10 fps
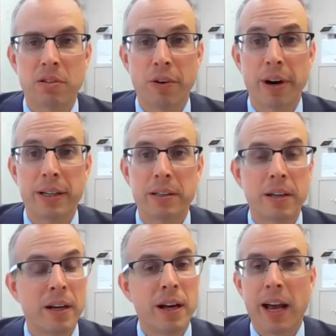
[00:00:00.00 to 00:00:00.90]
great.
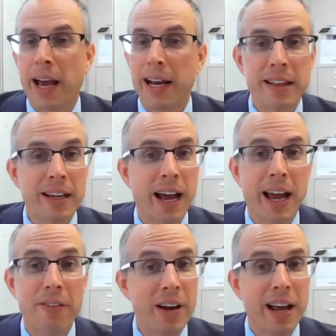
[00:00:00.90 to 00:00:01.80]
Anything I
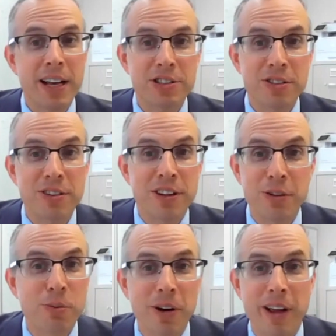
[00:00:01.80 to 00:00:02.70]
haven't asked you that
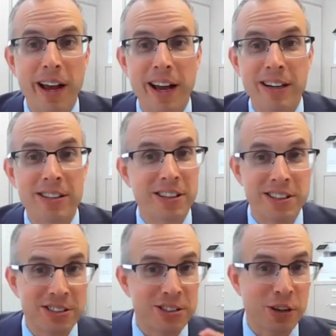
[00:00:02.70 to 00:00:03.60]
you'd want to add? Because I
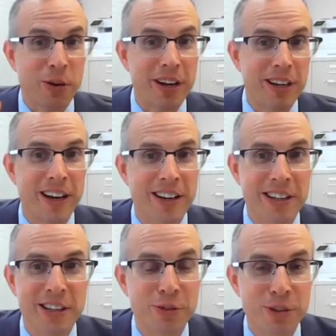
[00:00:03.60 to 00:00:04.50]
think this is a great kind
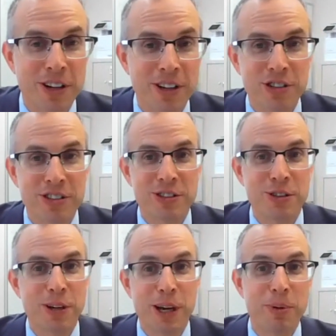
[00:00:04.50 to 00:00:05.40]
of introduction
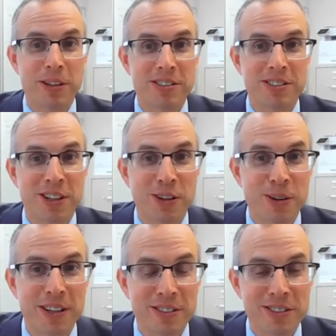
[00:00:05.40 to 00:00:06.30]
to Apex
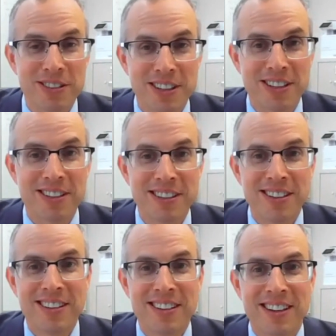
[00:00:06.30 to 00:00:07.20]
Accelerators
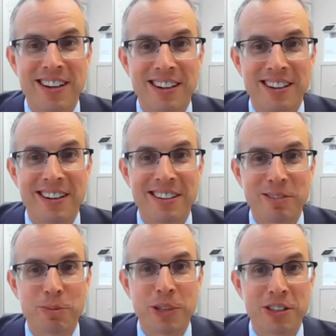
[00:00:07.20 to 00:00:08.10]

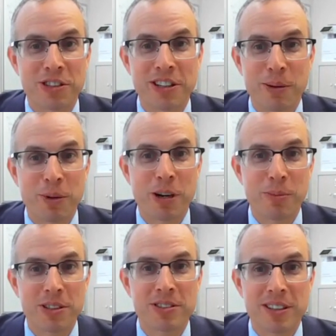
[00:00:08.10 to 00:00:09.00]
and potentially helping
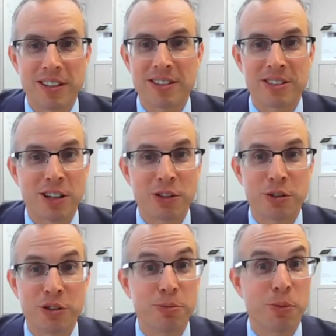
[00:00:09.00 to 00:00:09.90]
companies sell
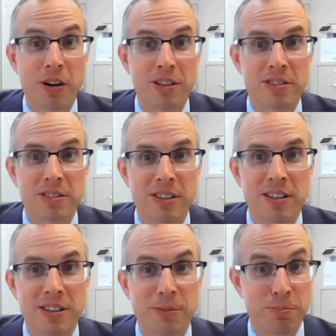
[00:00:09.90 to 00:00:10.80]
to new markets,
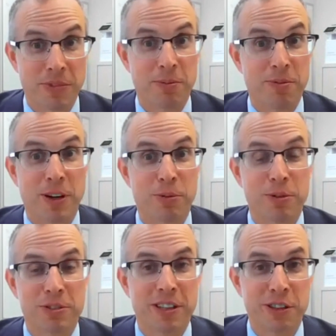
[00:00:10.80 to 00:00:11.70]
the
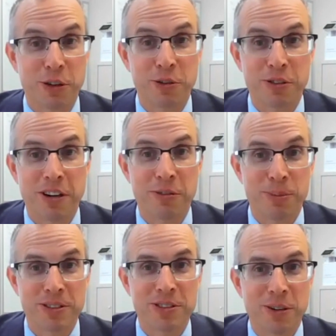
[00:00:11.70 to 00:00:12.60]
federal, state, and local
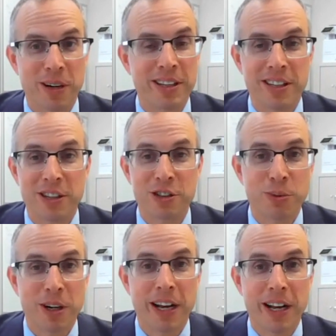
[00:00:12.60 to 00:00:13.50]
government. So anything else
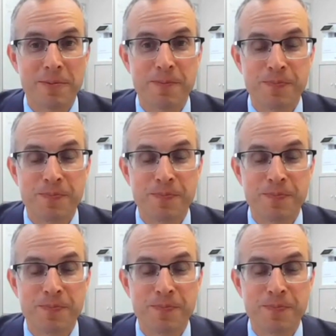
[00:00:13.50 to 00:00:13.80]
you want to add?